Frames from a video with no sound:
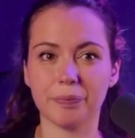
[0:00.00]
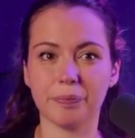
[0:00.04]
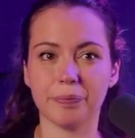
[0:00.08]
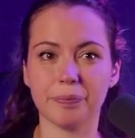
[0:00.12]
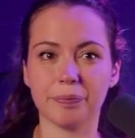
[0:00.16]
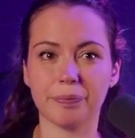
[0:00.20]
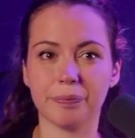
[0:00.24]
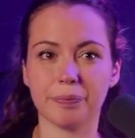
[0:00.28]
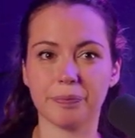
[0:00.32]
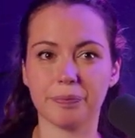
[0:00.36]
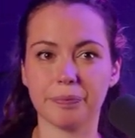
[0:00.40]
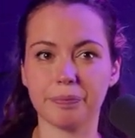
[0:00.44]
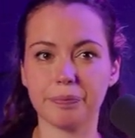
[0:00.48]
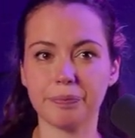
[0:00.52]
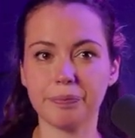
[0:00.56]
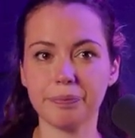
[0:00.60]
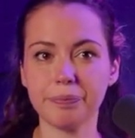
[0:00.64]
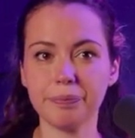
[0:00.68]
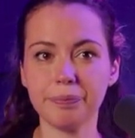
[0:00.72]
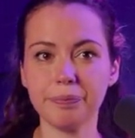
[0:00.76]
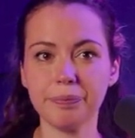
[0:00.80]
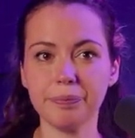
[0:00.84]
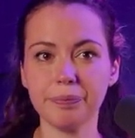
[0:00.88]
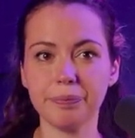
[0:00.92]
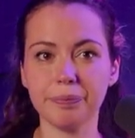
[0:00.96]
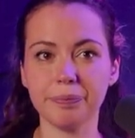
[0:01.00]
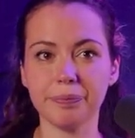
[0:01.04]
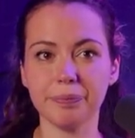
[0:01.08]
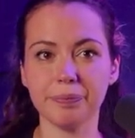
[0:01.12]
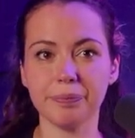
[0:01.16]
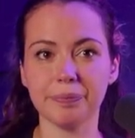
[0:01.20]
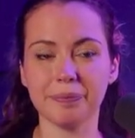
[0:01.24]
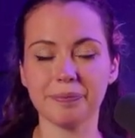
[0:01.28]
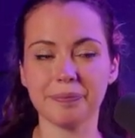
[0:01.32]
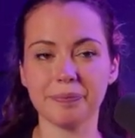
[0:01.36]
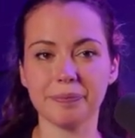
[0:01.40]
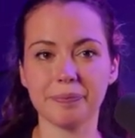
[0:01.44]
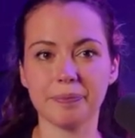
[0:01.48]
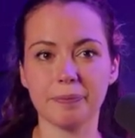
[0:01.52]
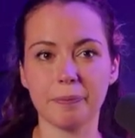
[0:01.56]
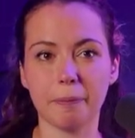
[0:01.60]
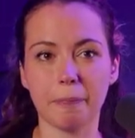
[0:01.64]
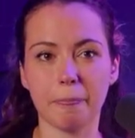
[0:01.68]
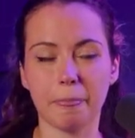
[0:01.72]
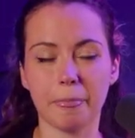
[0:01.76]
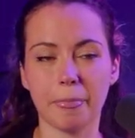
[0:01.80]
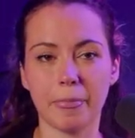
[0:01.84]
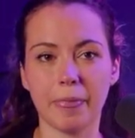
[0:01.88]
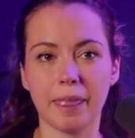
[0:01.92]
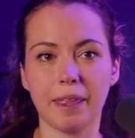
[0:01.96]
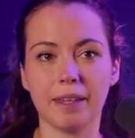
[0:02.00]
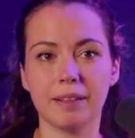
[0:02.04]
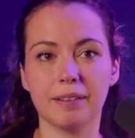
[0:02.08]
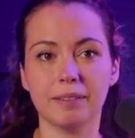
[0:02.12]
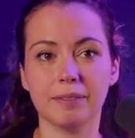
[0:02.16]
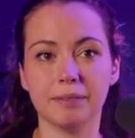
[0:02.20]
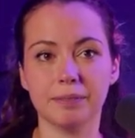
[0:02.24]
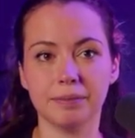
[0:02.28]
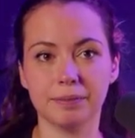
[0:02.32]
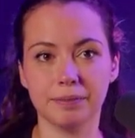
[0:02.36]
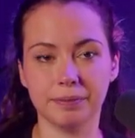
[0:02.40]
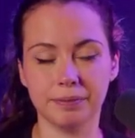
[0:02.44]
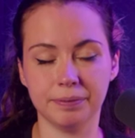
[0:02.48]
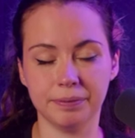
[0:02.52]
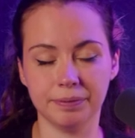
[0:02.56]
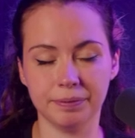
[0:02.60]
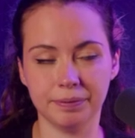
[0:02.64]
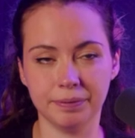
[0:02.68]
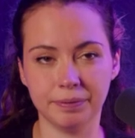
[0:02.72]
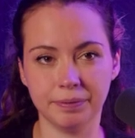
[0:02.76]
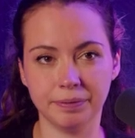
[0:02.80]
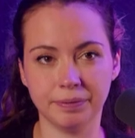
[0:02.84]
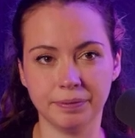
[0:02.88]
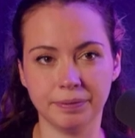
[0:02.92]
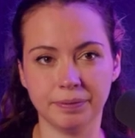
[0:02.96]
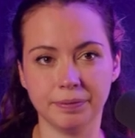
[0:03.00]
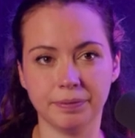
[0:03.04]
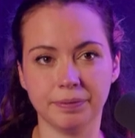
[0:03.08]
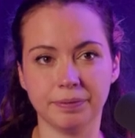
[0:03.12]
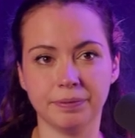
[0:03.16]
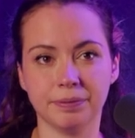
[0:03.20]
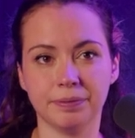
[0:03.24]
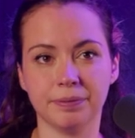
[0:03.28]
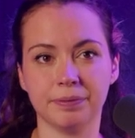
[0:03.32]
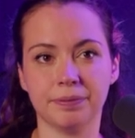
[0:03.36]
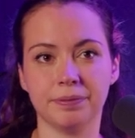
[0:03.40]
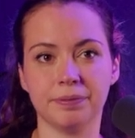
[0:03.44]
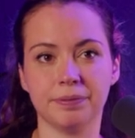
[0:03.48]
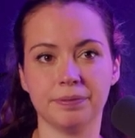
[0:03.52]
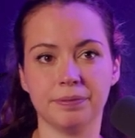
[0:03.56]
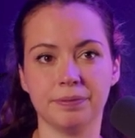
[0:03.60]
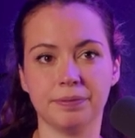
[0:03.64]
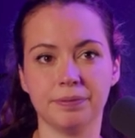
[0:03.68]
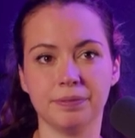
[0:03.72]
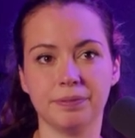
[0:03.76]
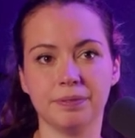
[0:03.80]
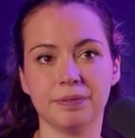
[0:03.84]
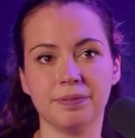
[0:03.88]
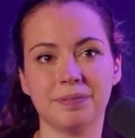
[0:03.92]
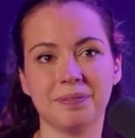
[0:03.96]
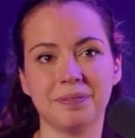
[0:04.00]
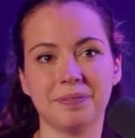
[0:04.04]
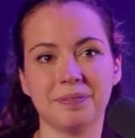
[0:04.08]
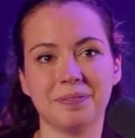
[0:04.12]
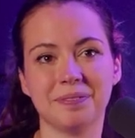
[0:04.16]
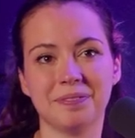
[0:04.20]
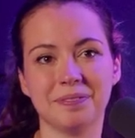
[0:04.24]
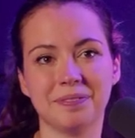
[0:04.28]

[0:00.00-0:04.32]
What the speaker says: (silent)